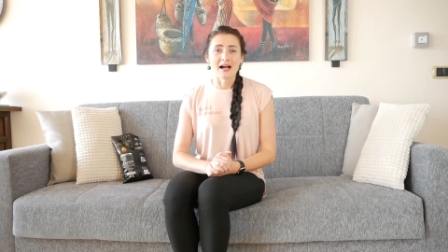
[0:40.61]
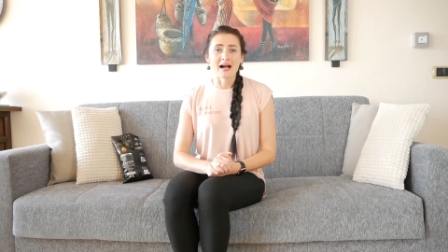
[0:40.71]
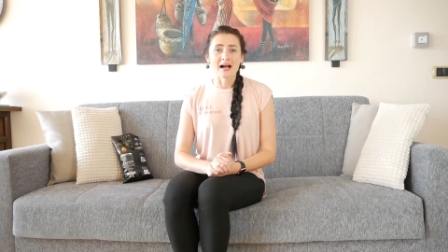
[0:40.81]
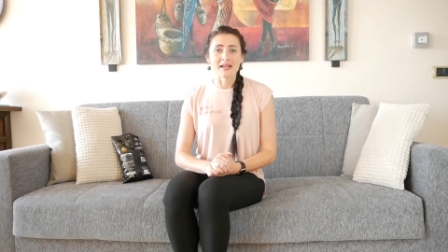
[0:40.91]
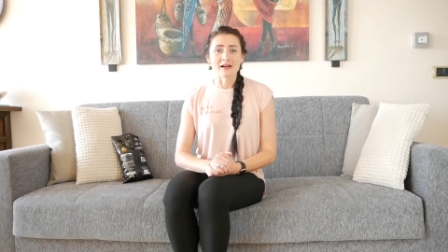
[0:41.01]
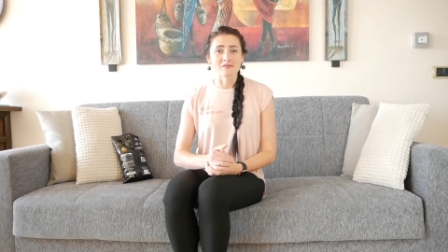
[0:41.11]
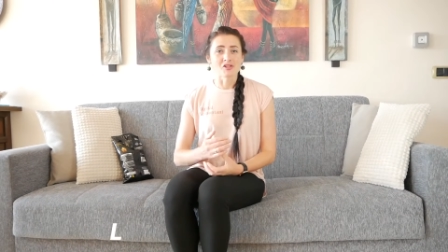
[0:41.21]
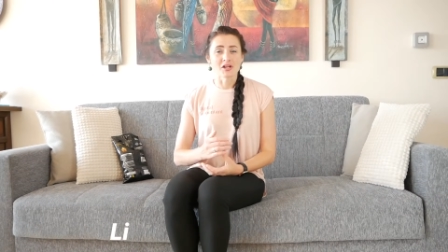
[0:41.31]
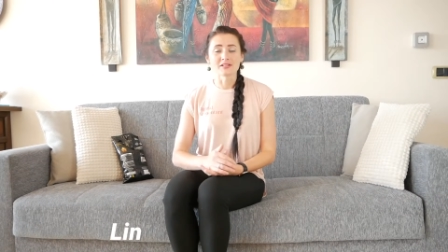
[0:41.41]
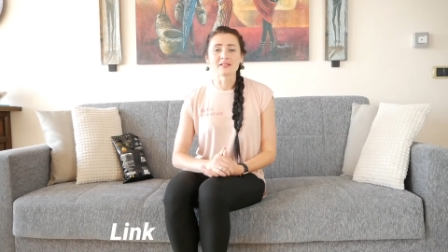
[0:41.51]
I have
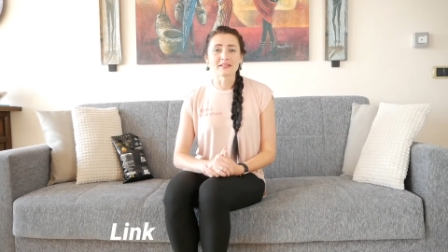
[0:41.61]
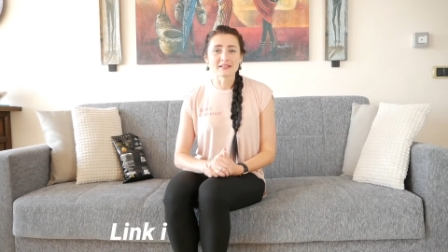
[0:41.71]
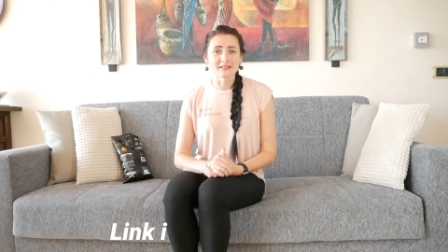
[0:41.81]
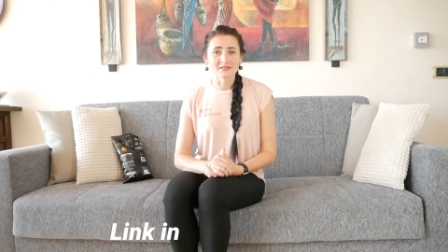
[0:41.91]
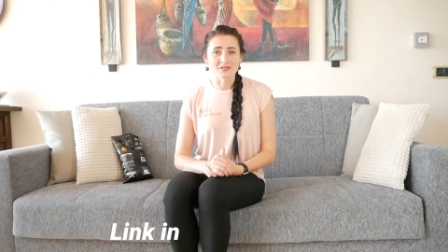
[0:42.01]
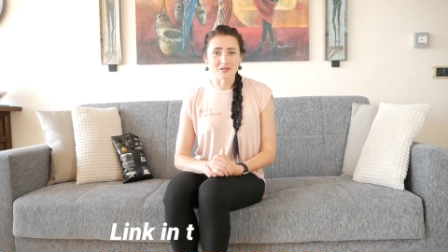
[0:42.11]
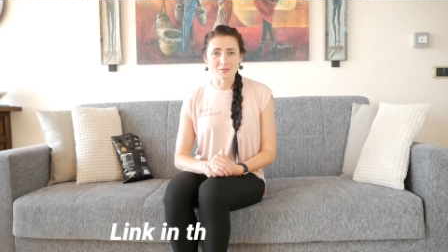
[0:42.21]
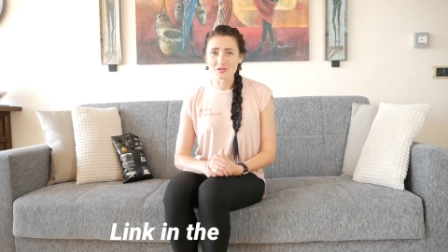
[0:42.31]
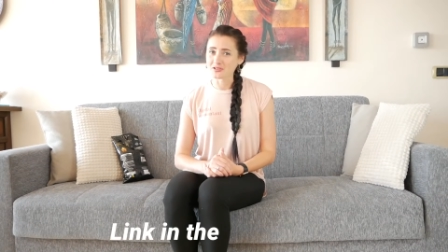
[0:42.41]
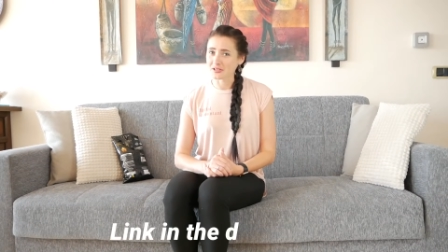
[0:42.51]
shared the link in the
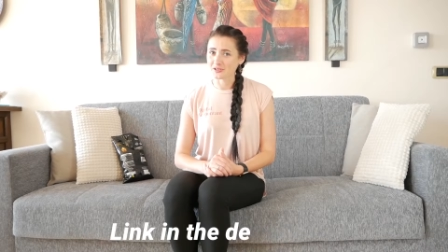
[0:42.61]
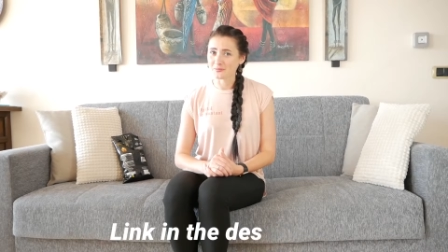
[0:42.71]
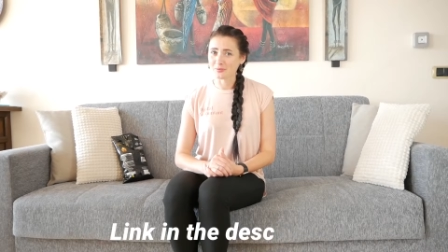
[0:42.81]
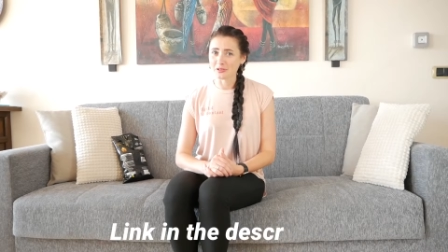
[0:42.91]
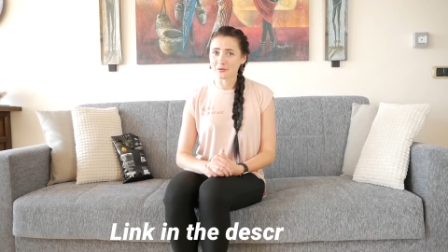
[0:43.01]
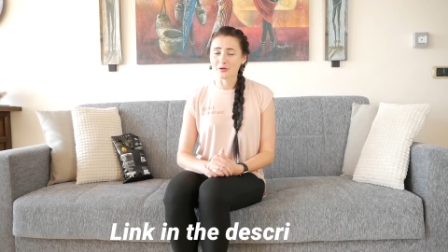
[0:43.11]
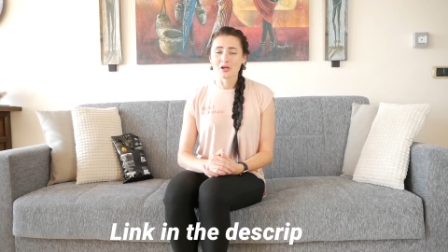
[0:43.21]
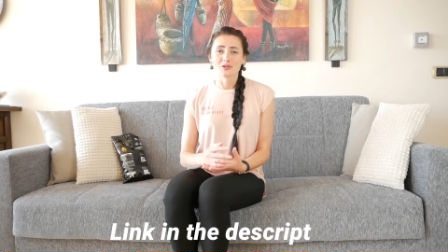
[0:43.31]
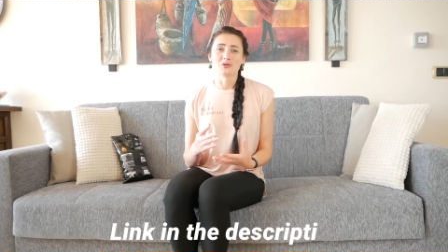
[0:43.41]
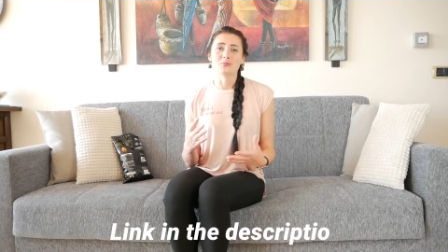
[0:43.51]
description section below
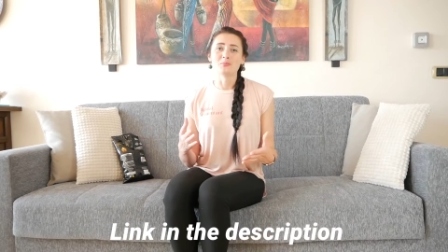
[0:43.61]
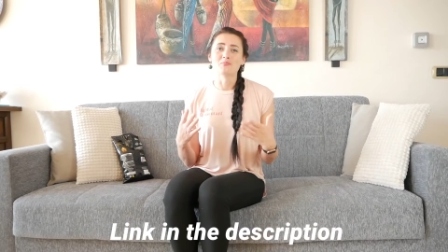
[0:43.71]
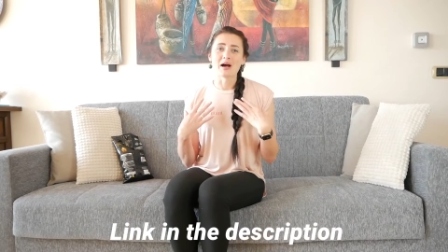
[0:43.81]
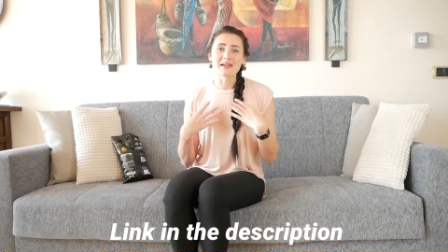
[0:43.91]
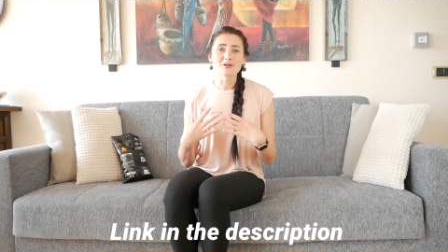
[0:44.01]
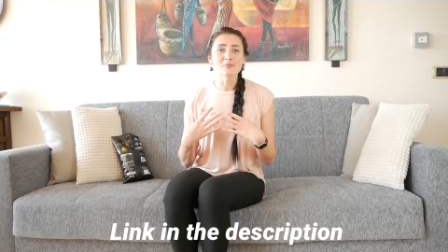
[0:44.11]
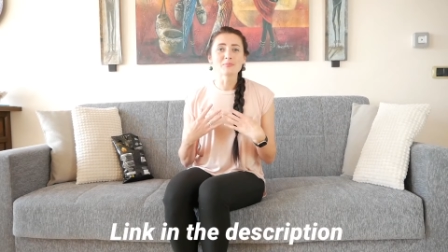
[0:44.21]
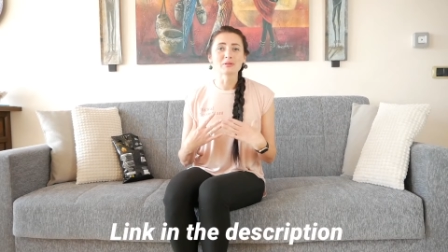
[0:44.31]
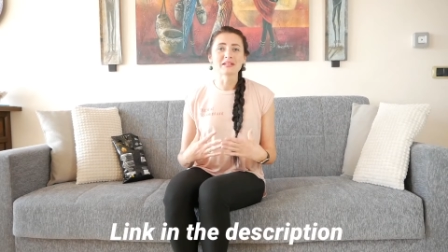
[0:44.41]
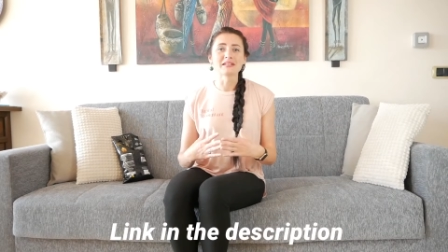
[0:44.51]
to my
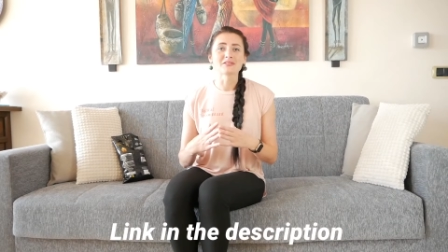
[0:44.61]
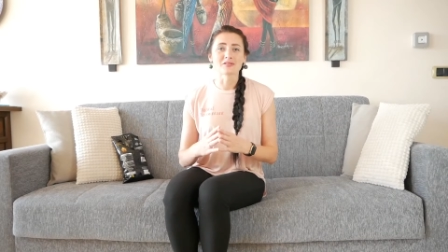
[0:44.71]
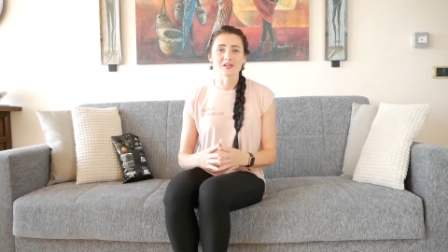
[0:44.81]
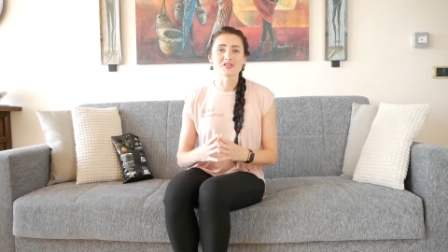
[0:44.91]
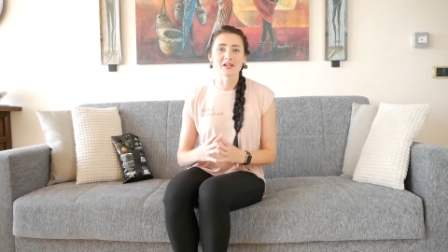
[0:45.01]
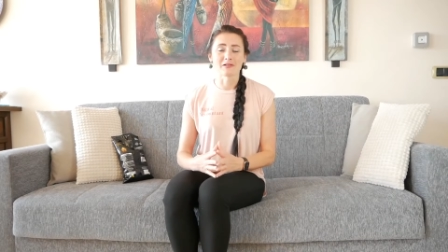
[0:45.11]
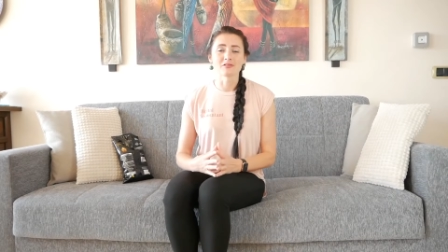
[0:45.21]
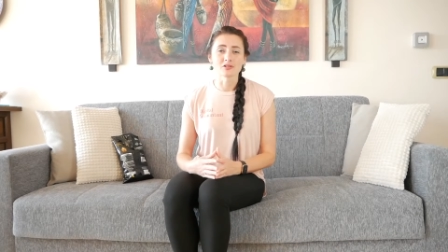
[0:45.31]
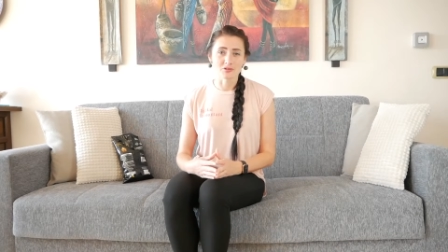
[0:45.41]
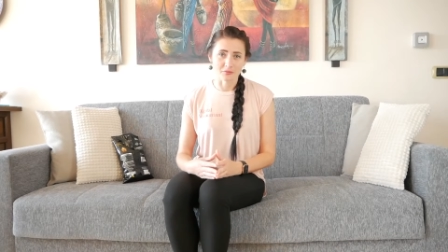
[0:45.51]
complete crunch
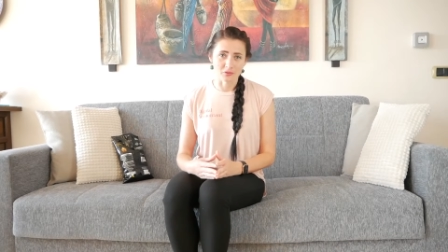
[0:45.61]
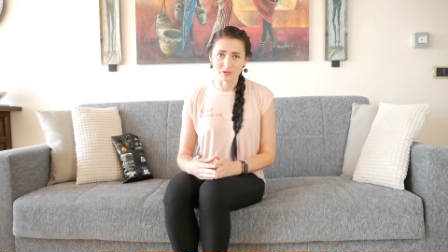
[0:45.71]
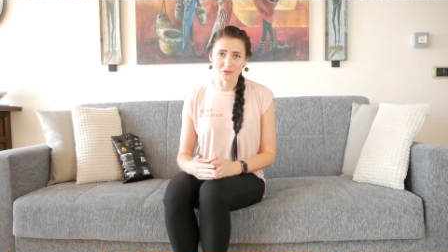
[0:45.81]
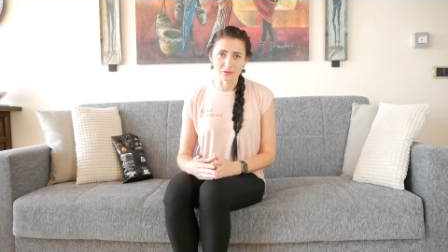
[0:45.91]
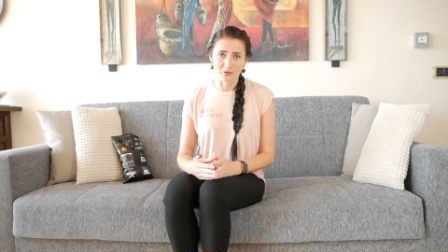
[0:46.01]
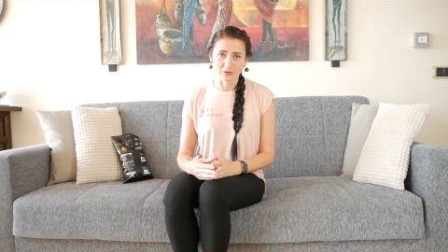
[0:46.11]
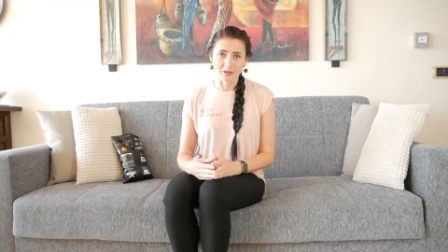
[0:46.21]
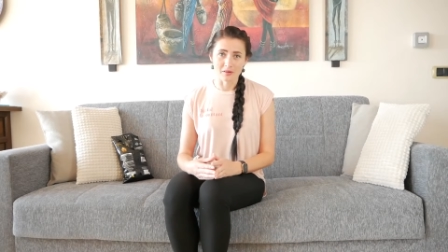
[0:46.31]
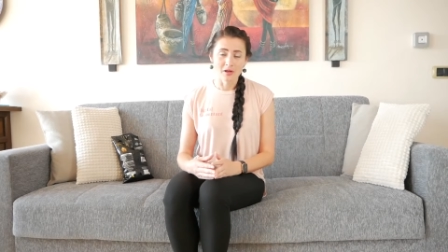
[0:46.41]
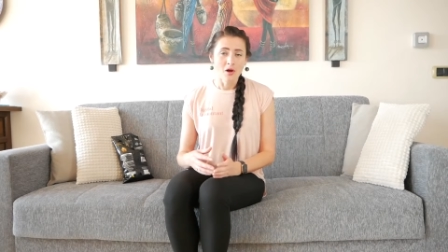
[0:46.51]
accounting software
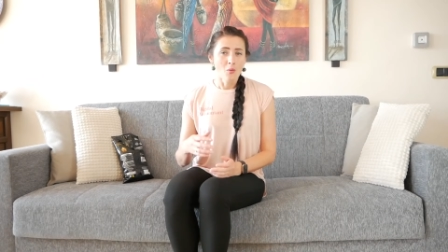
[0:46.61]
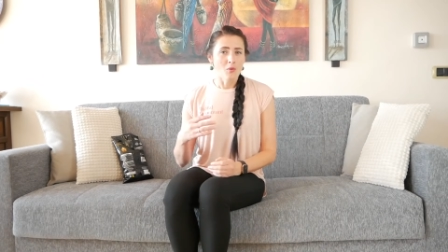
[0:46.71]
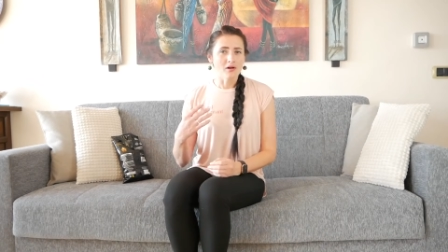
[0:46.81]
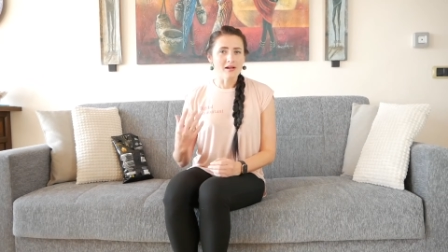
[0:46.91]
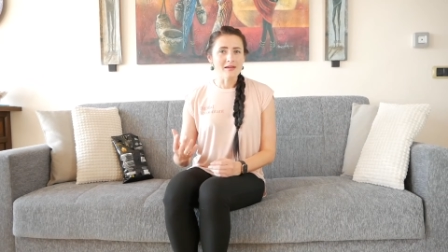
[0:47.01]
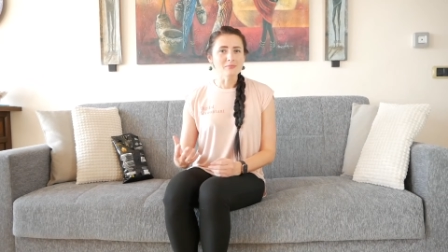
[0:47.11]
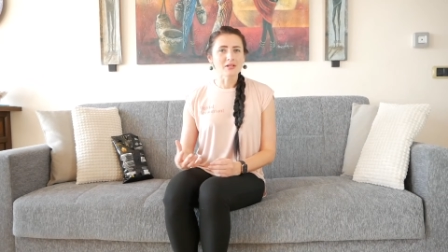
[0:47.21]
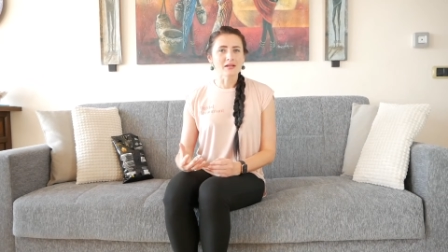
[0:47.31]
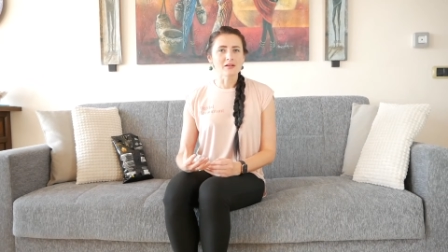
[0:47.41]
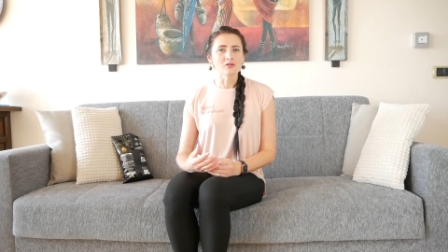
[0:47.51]
tutorial, where I am
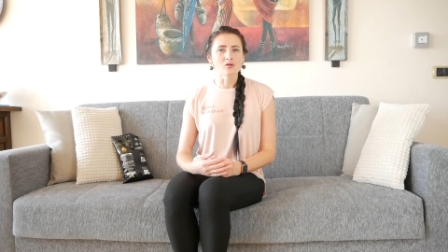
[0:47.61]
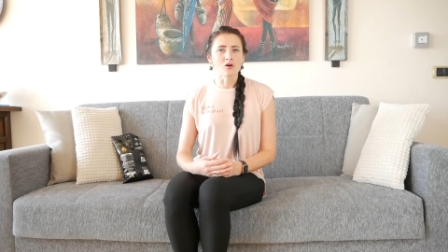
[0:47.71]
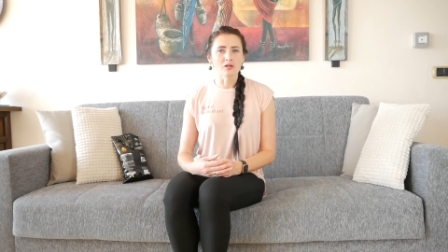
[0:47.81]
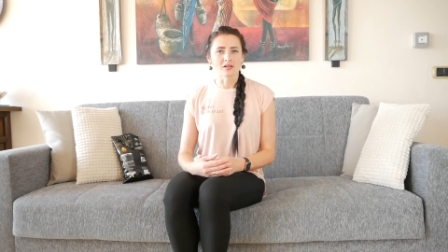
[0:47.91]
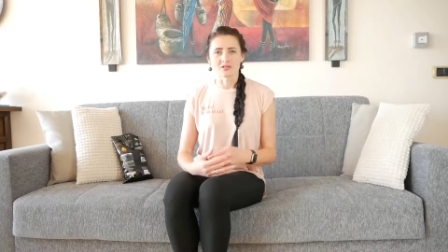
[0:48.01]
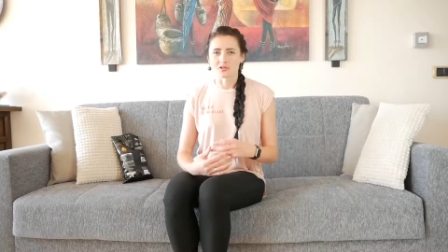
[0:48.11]
taking role as